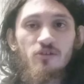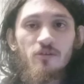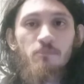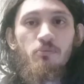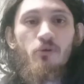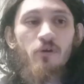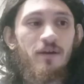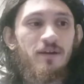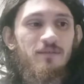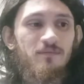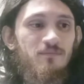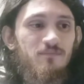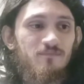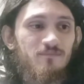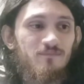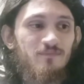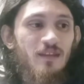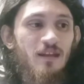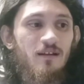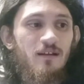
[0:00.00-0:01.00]
to the point.
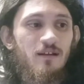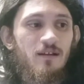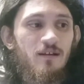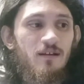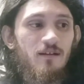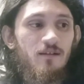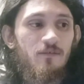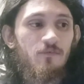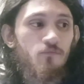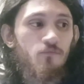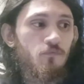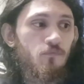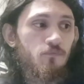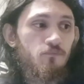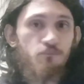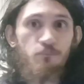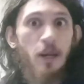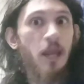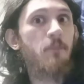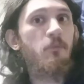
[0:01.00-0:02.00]

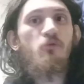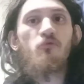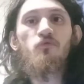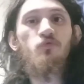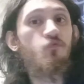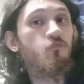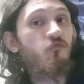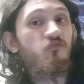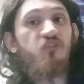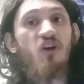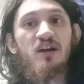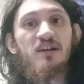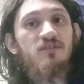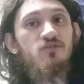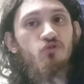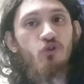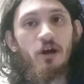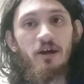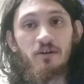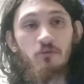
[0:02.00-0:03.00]
People were fucking
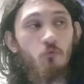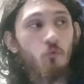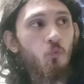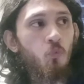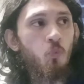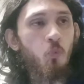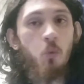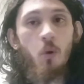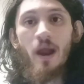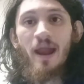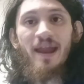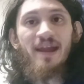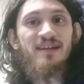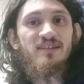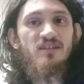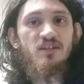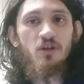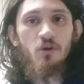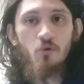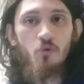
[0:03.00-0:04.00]
trying way
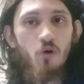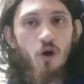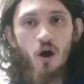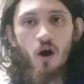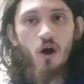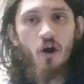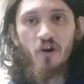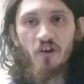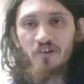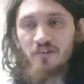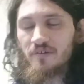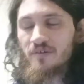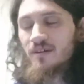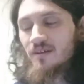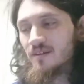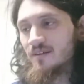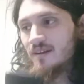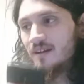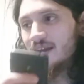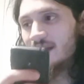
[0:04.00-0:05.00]
too hard
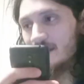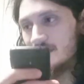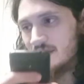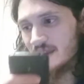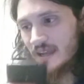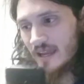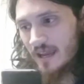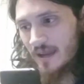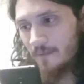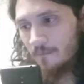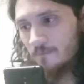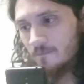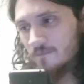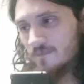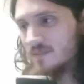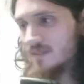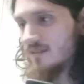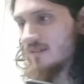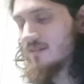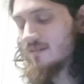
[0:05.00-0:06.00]
in the game.
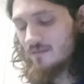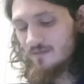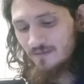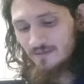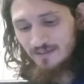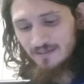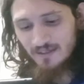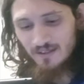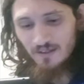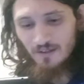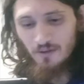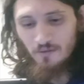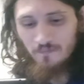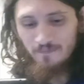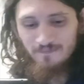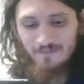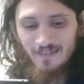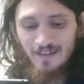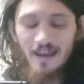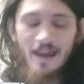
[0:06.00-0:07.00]
So,
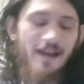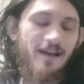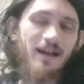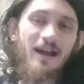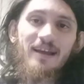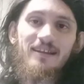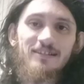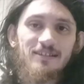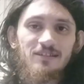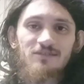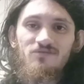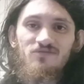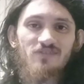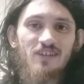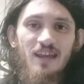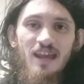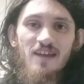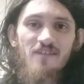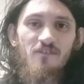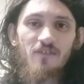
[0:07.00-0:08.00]
yeah, I
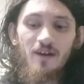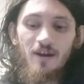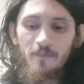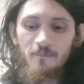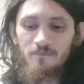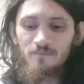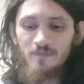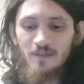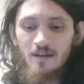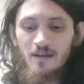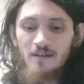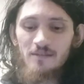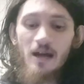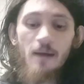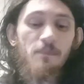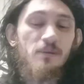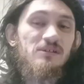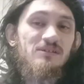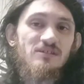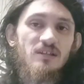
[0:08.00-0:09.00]
gave up.
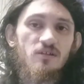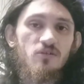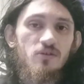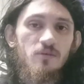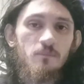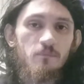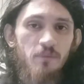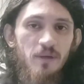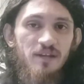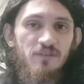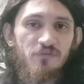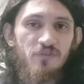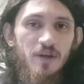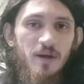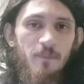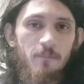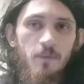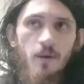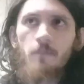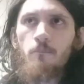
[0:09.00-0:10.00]
Not because I couldn't beat
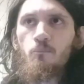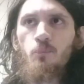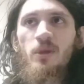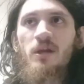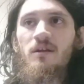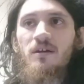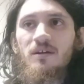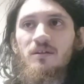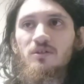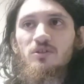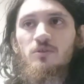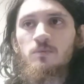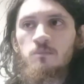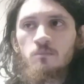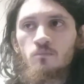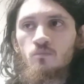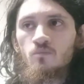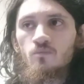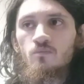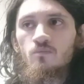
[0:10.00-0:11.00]
them, but because,
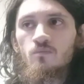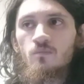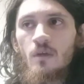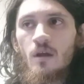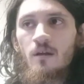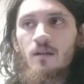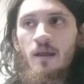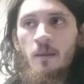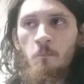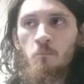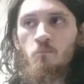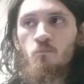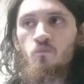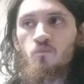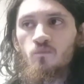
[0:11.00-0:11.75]
like,